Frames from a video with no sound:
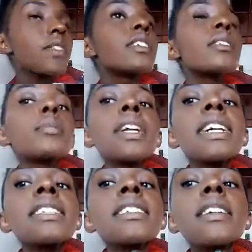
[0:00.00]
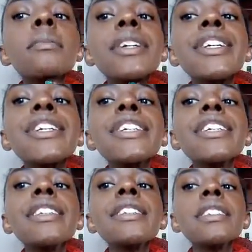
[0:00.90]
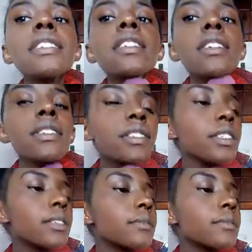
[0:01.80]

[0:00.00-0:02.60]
And apply some here also.